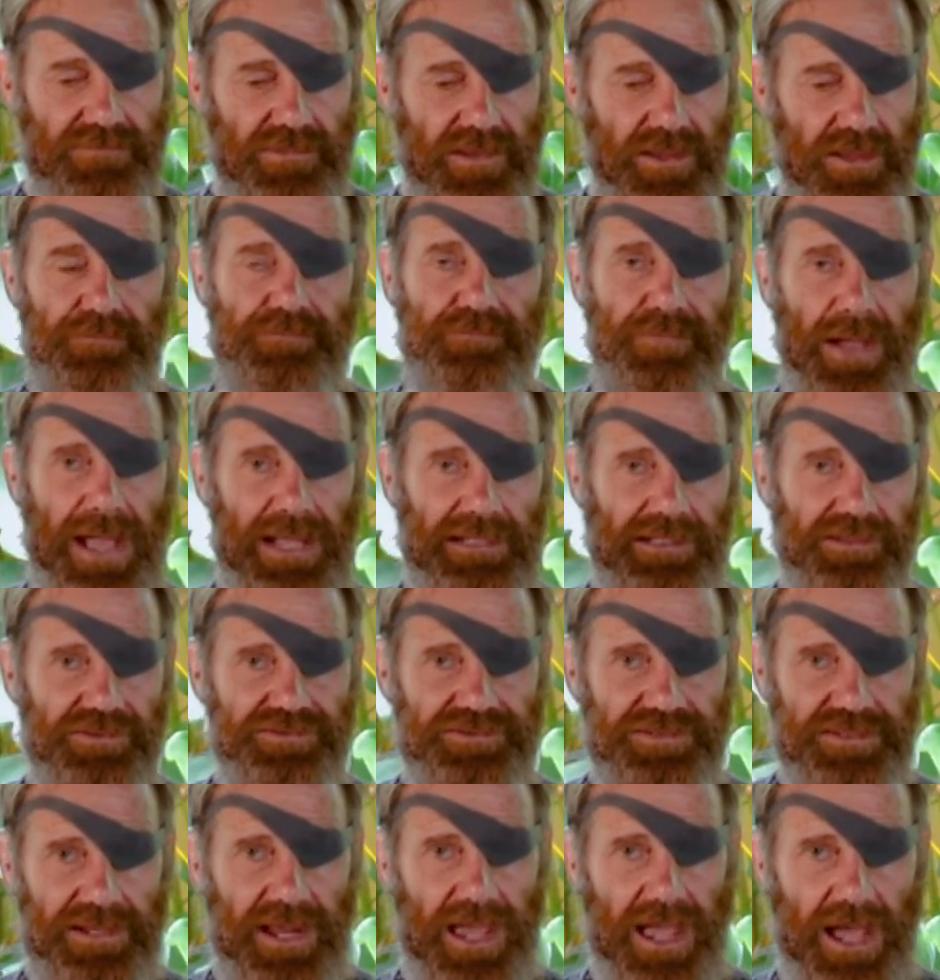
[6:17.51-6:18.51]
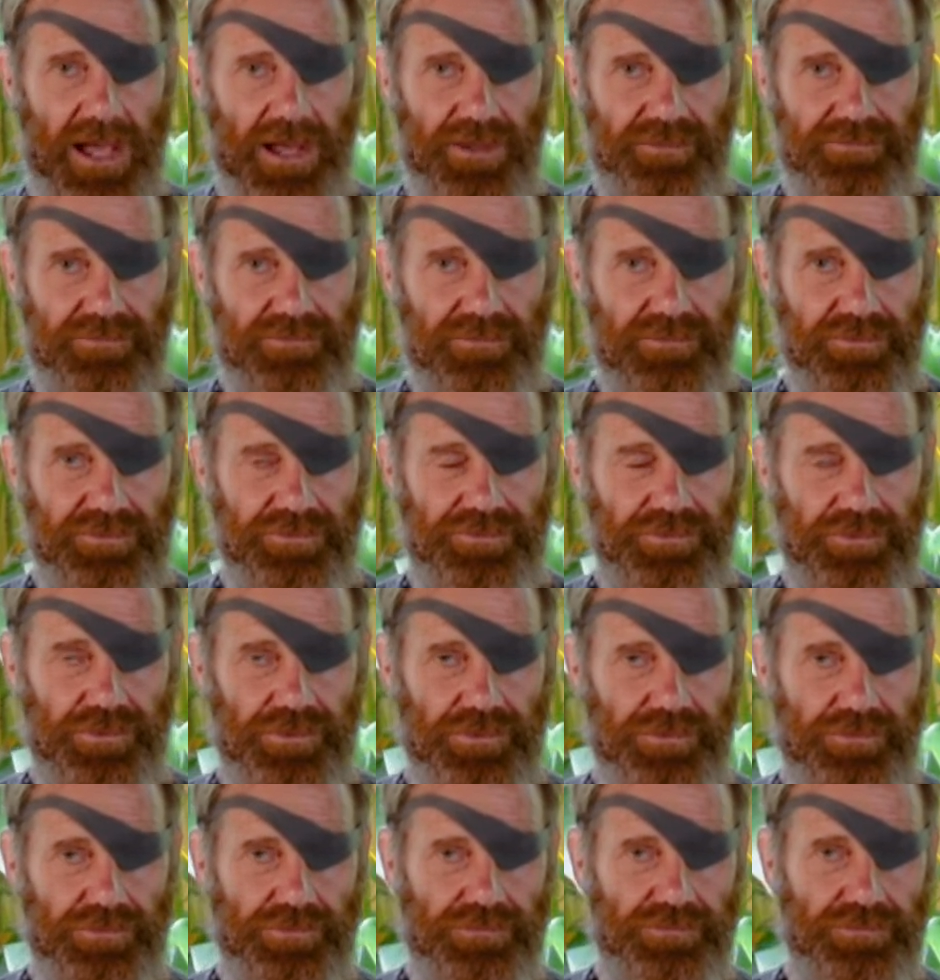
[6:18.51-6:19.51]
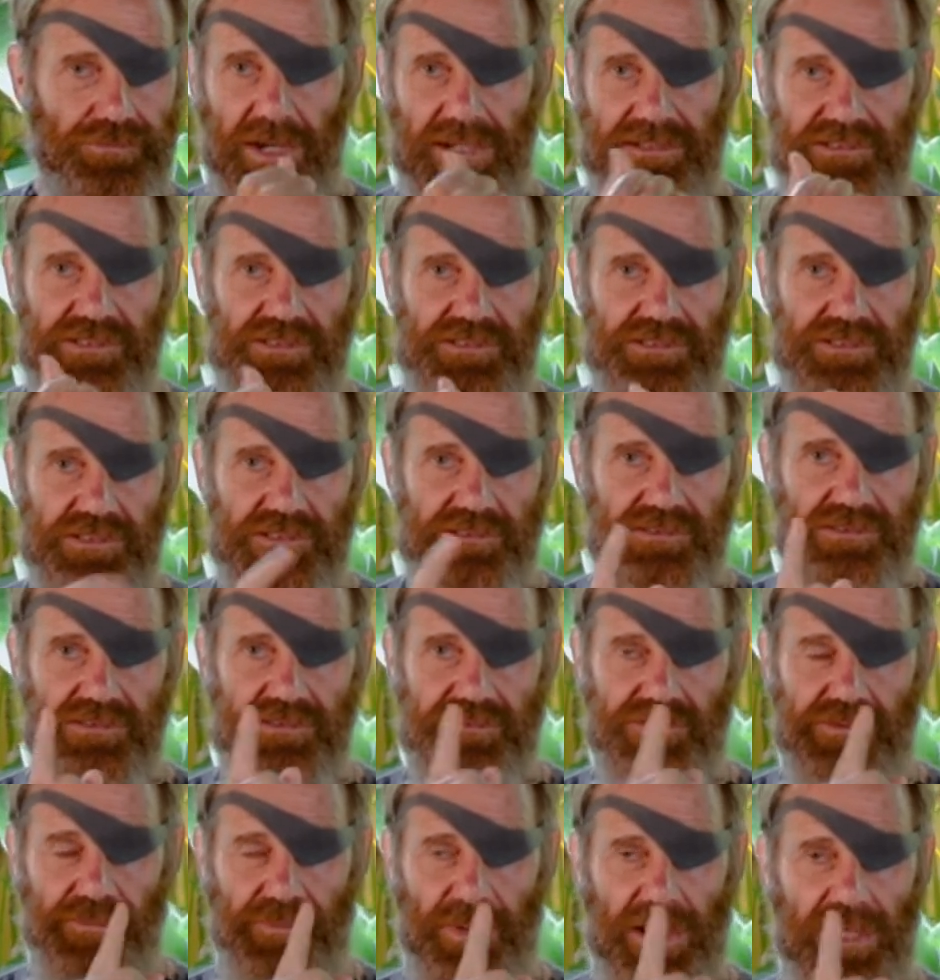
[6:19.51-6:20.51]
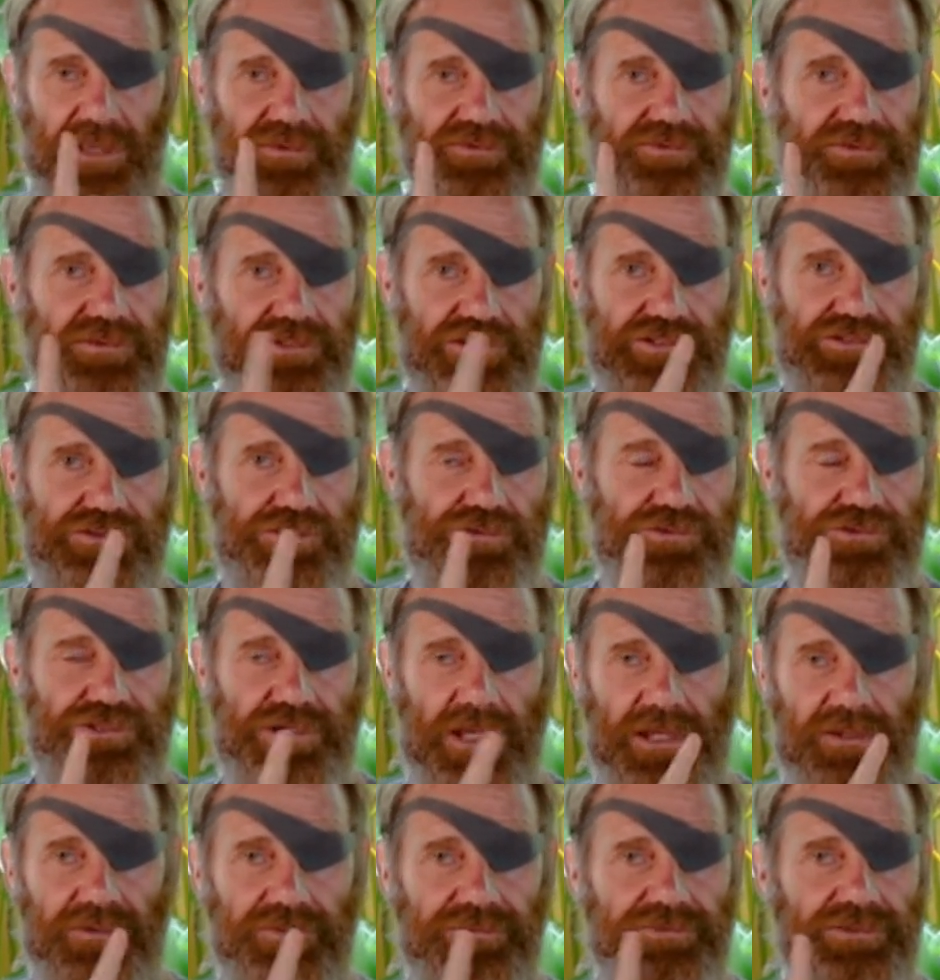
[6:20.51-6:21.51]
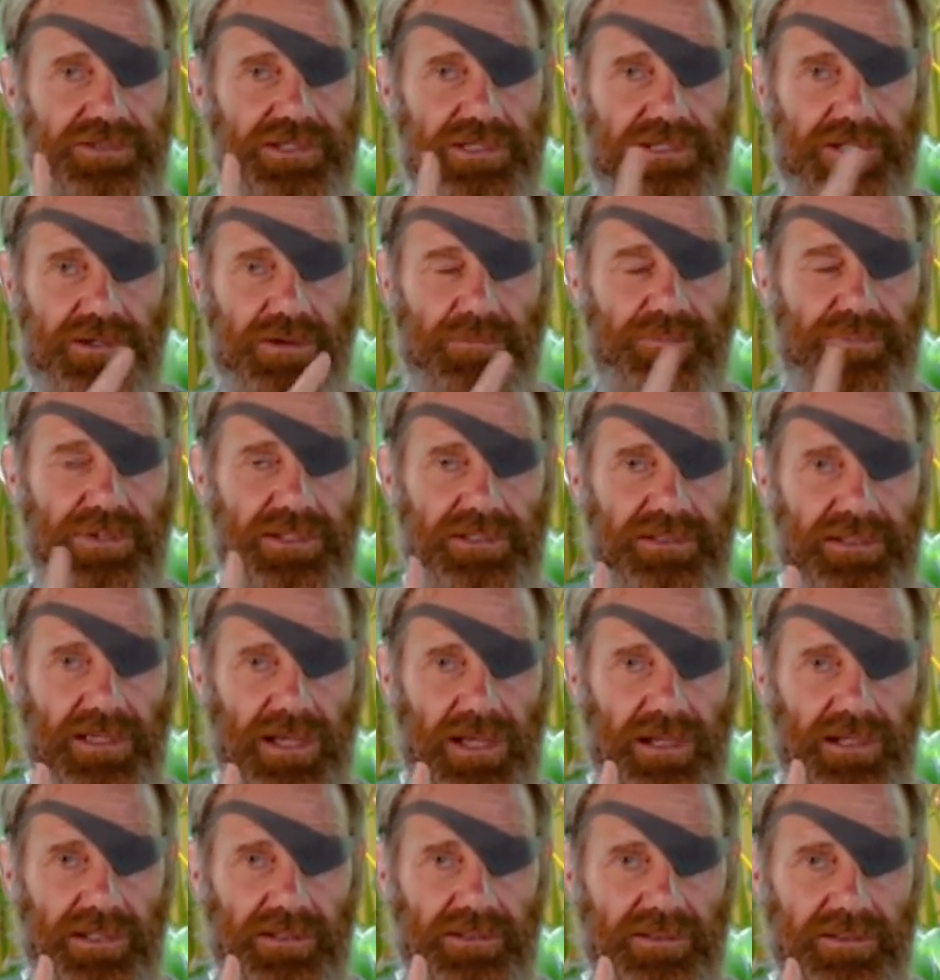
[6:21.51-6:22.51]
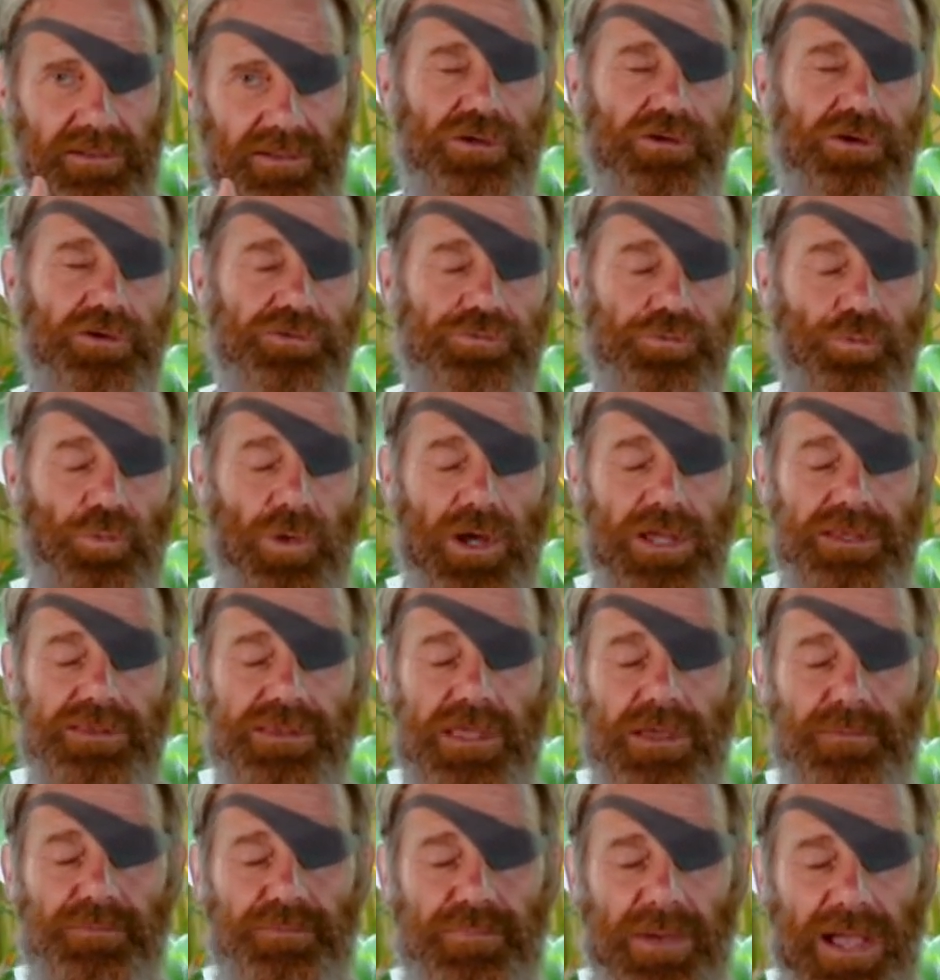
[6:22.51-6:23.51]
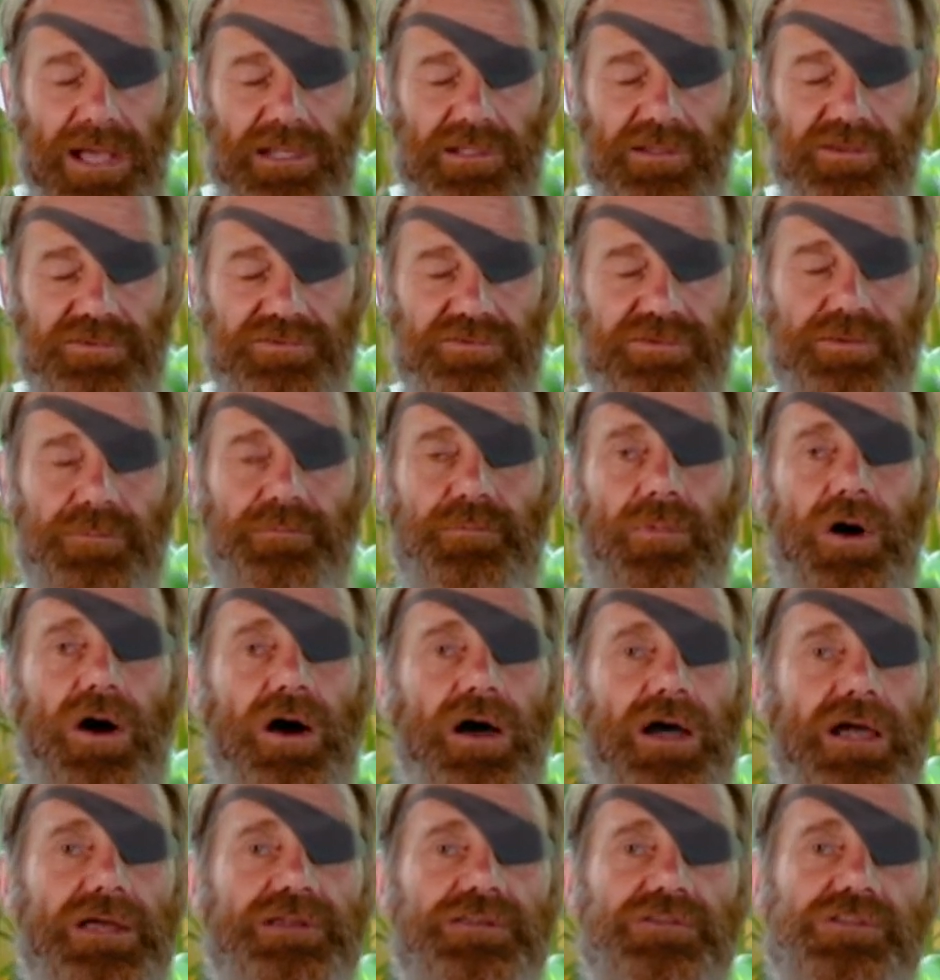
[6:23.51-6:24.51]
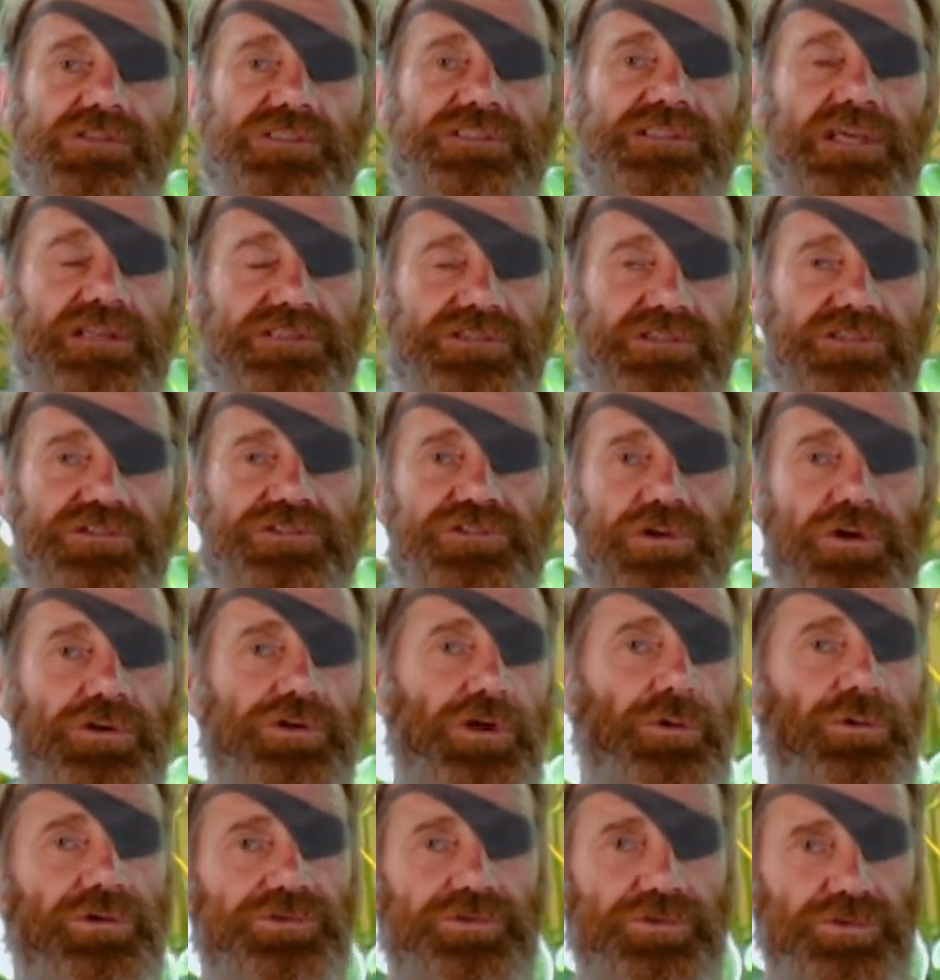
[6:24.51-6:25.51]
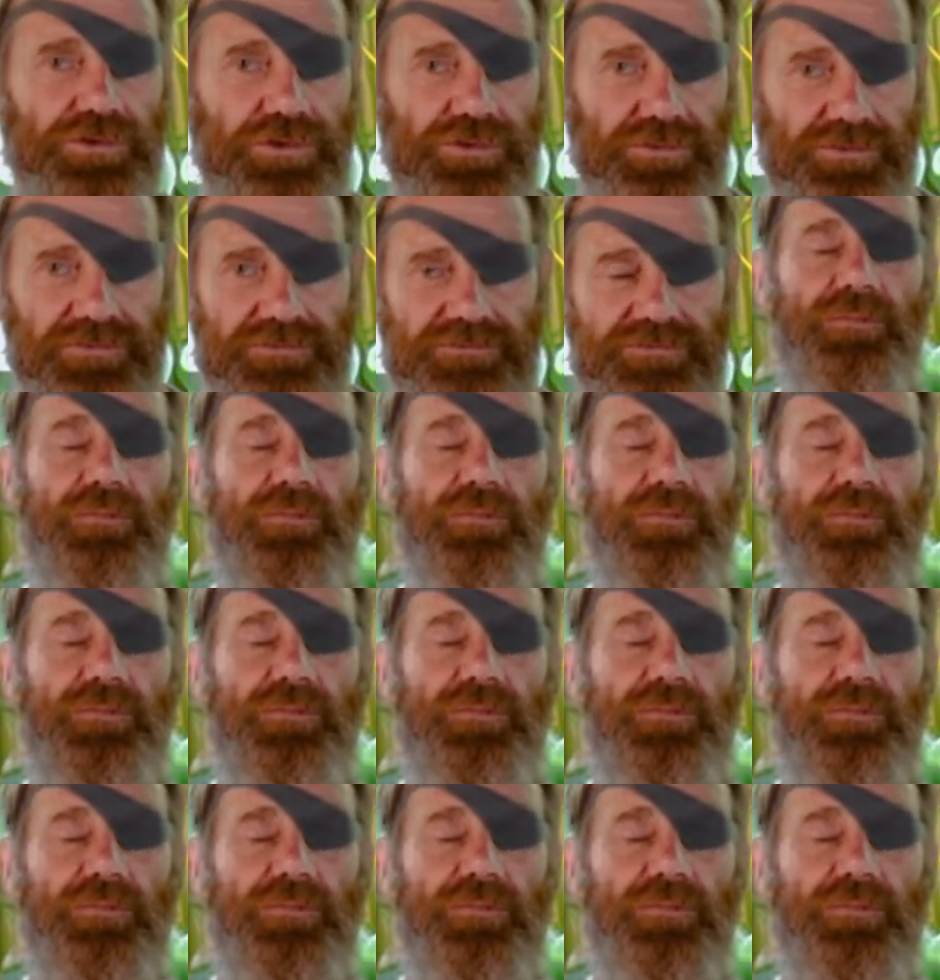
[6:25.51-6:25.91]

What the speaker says: balance it out through practices to balance these two channels, Ida and Pingala, because when they're balanced, the mind and the senses don't know what to do.